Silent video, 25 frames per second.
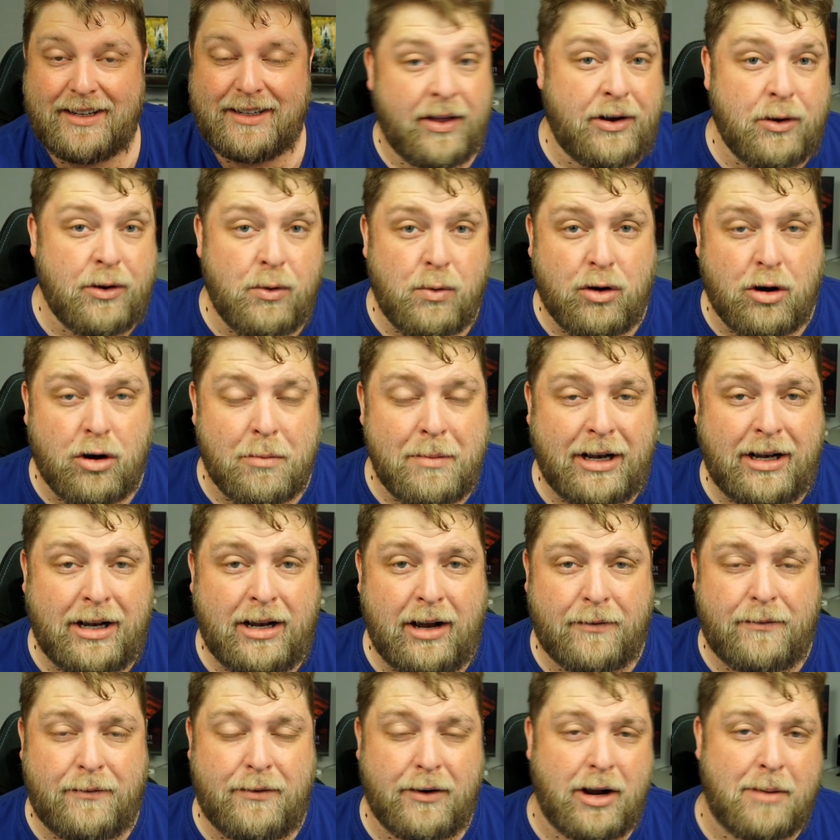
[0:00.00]
They do come in
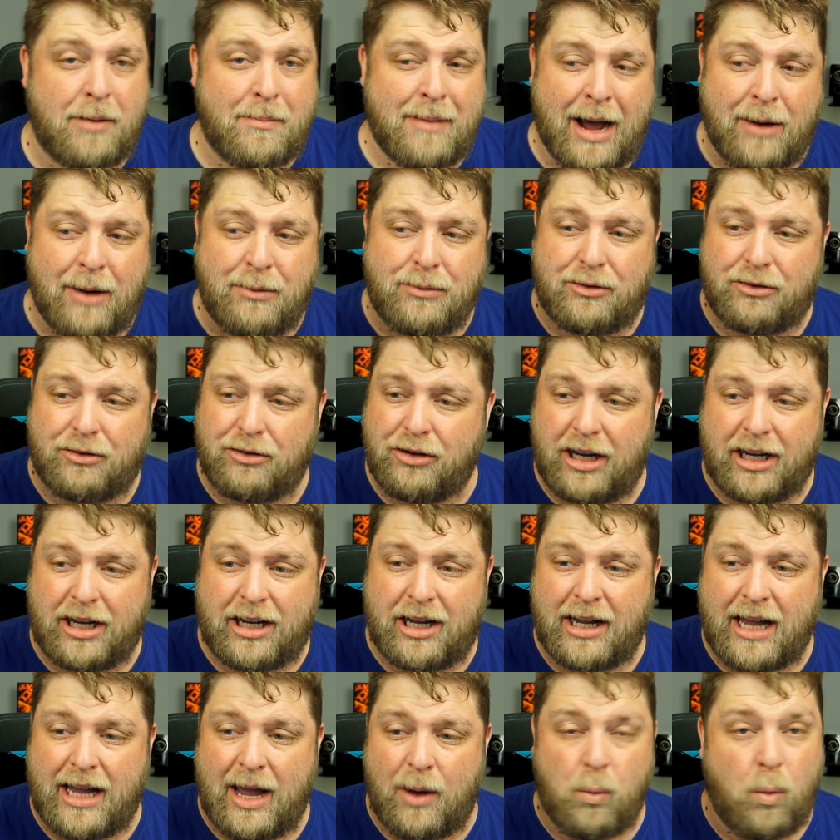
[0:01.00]
different amounts, so you
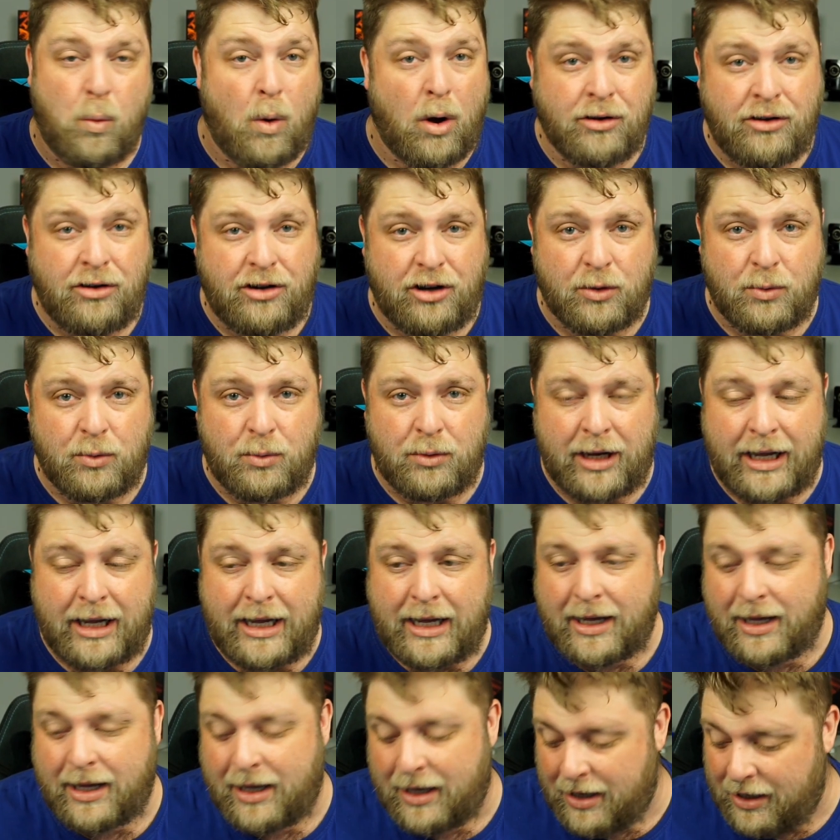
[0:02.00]
can get 1
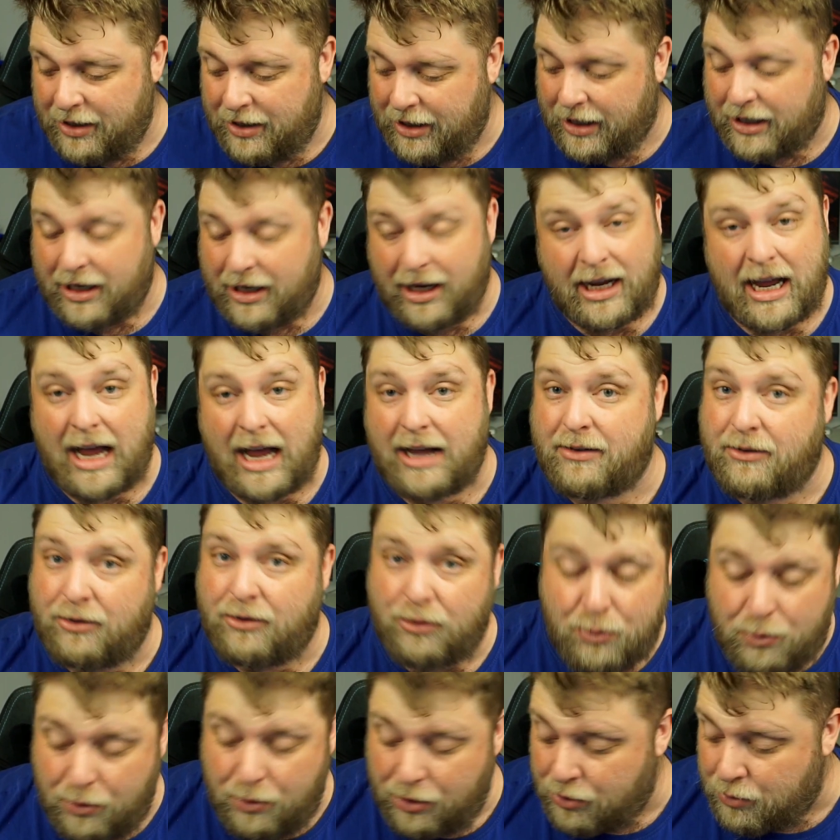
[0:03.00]
unit, you can get
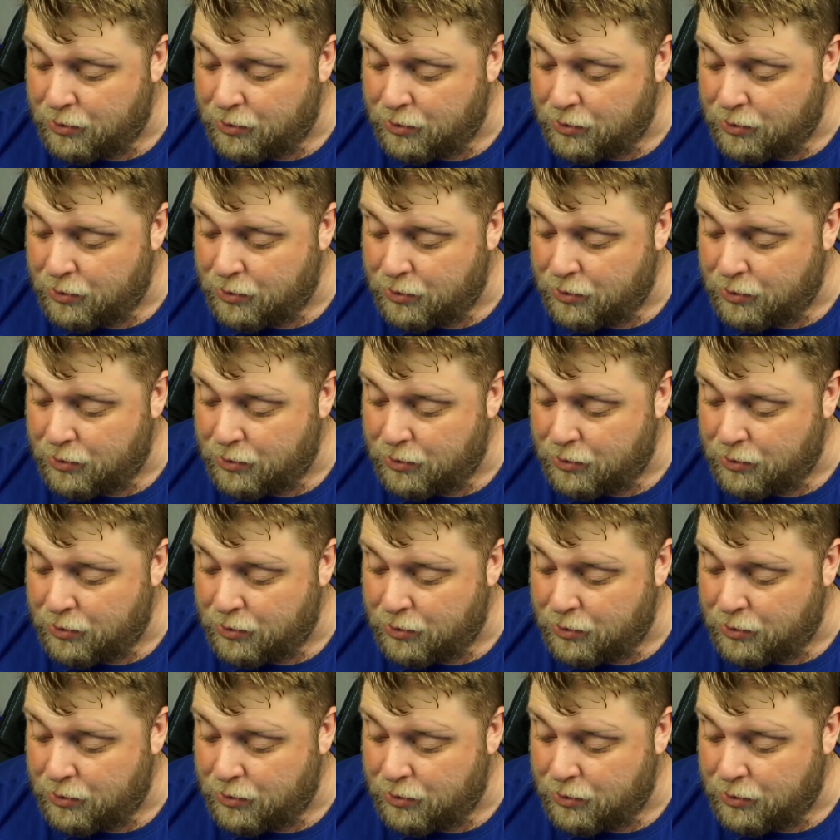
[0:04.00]
2